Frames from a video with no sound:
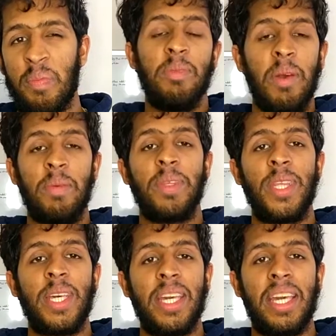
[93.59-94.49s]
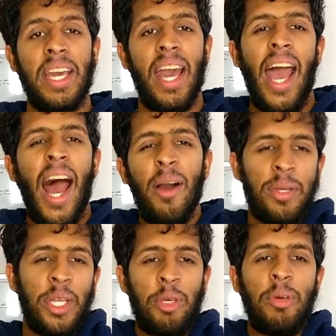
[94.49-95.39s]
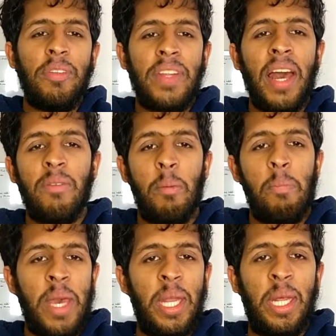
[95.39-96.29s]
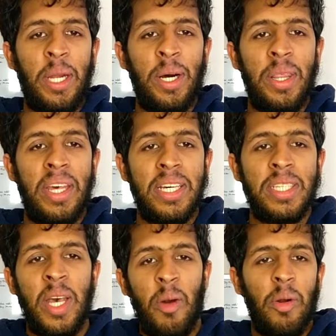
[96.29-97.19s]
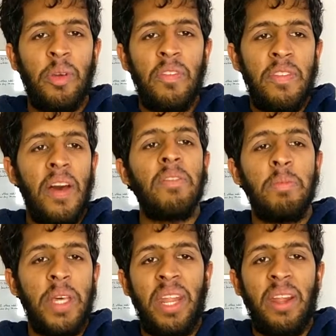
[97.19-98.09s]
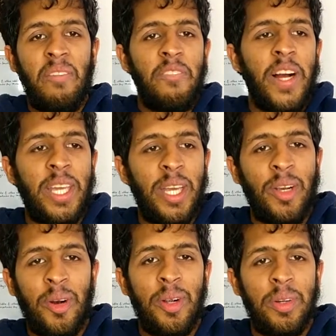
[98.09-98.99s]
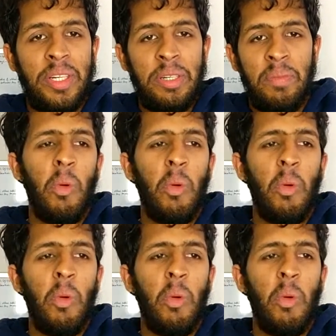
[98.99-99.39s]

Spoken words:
You may be thinking, how can you even have an opinion on this when you've never been in a fucking courtroom?